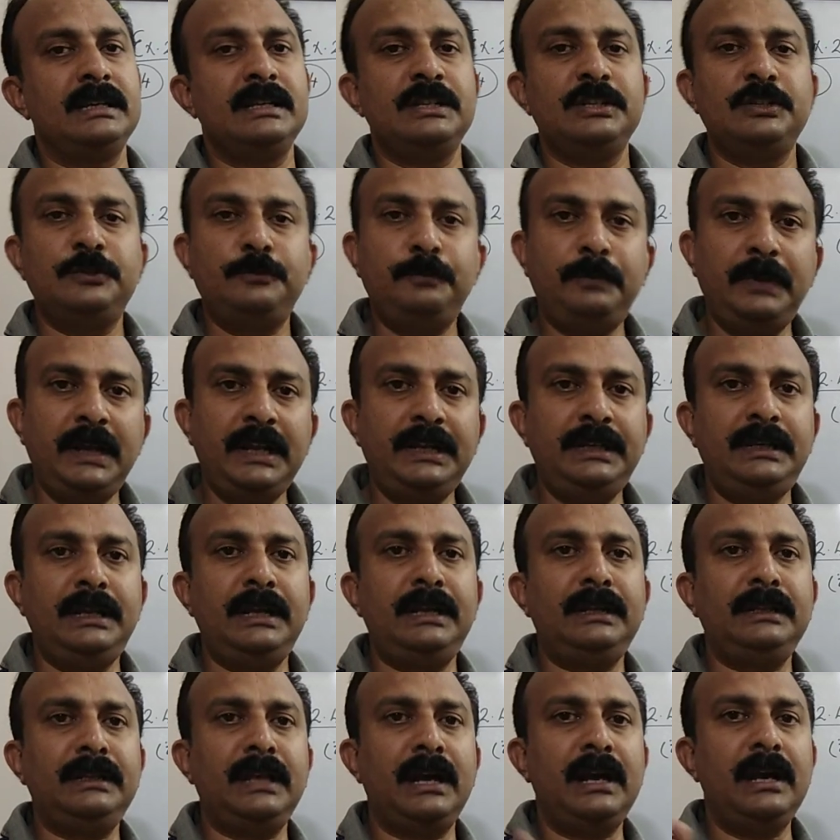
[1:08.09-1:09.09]

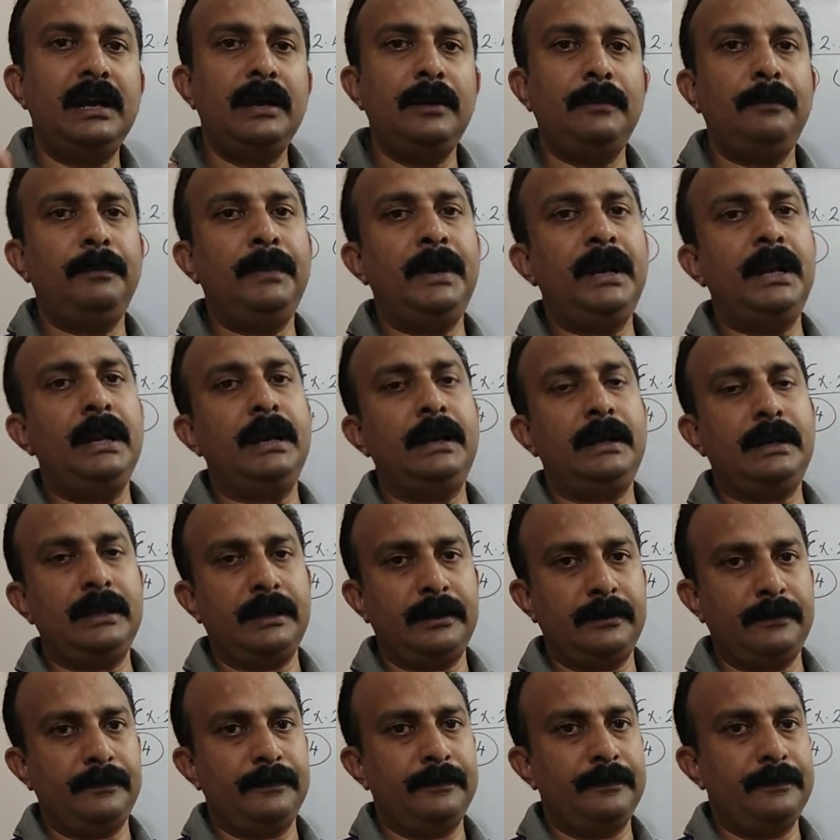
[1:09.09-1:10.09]
Splitting the middle
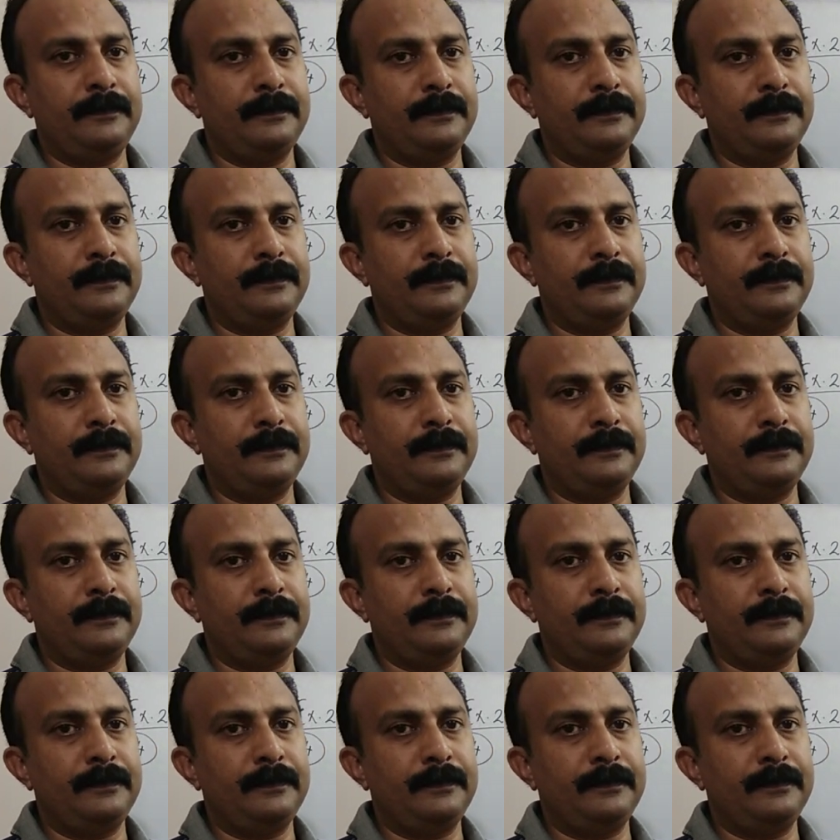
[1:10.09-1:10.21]
term.